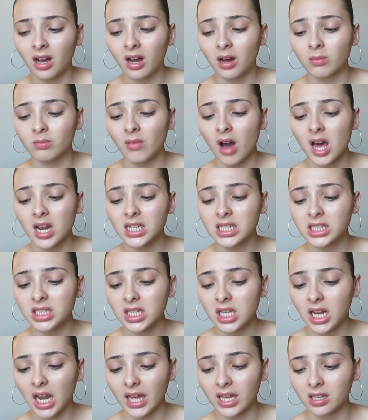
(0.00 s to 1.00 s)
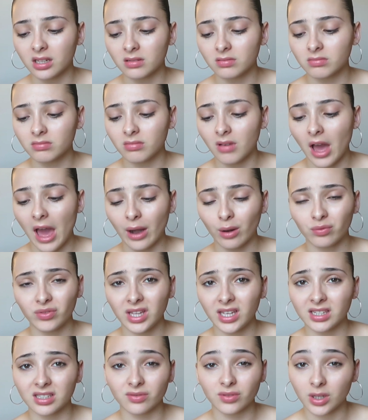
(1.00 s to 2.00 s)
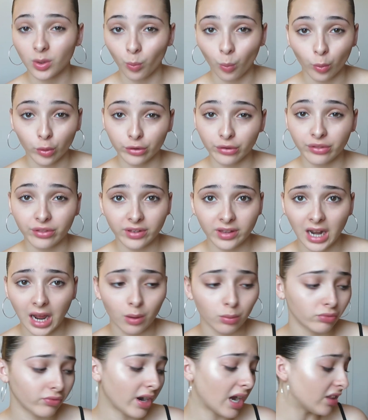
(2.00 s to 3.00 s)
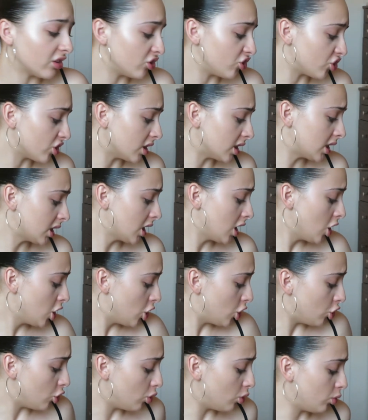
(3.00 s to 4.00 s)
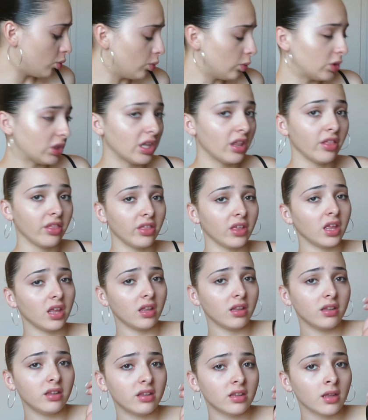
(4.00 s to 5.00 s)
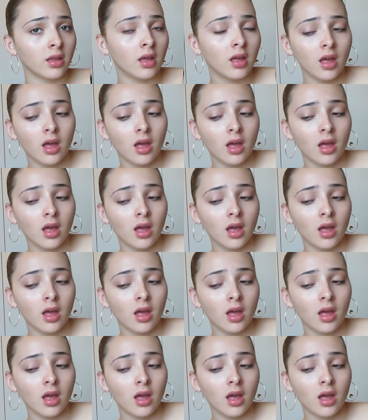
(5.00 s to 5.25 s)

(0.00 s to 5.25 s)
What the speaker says: Honestly, like, I don't think it's really worth it. I would rather just use these.